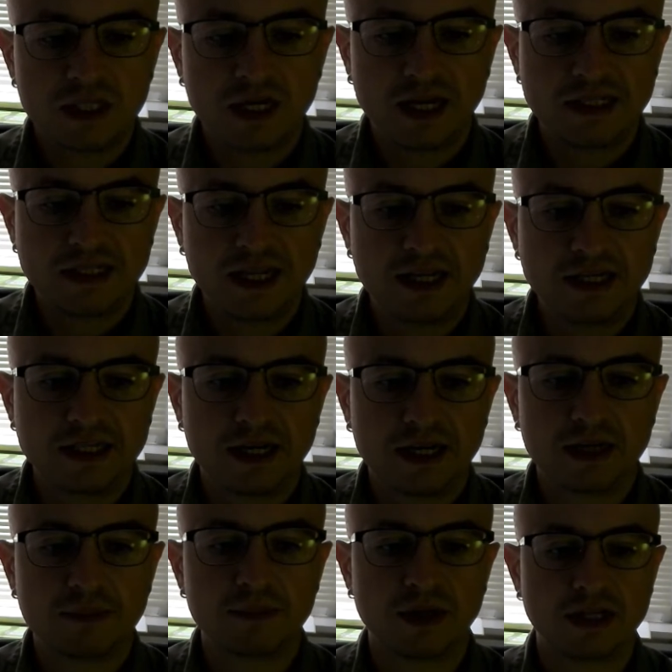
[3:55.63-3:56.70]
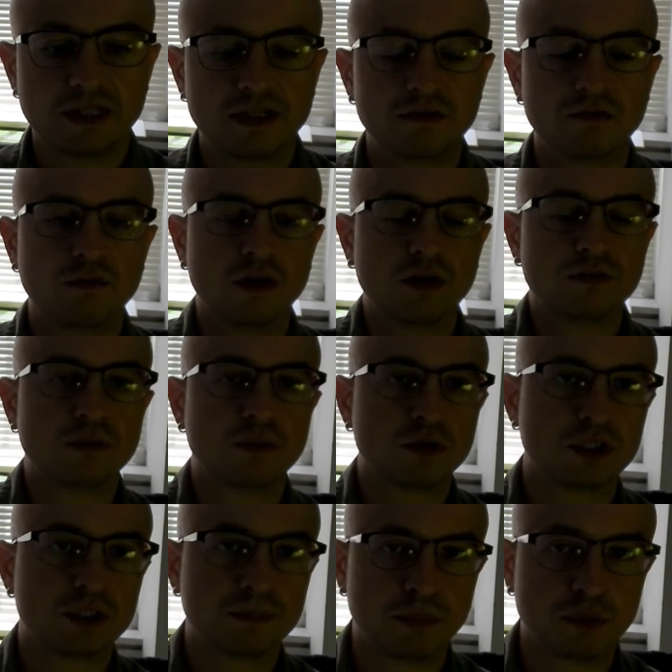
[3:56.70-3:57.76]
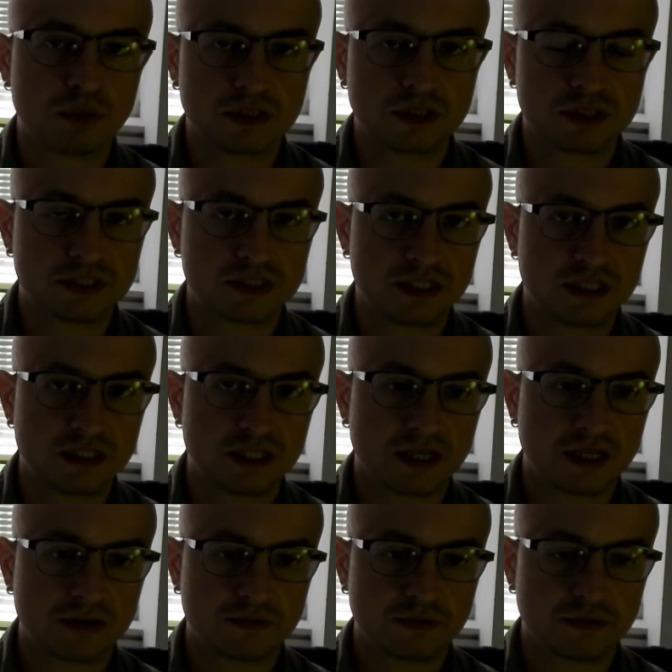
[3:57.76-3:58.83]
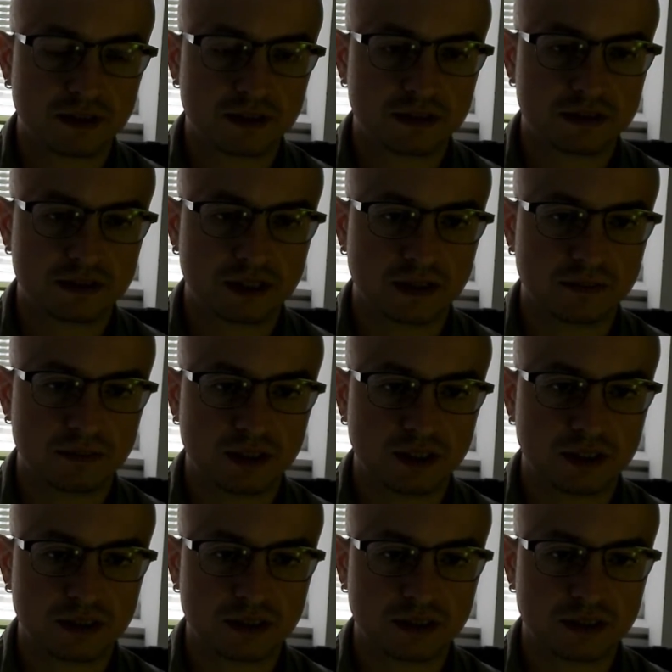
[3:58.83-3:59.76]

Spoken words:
And then I think one of the most important things that I find in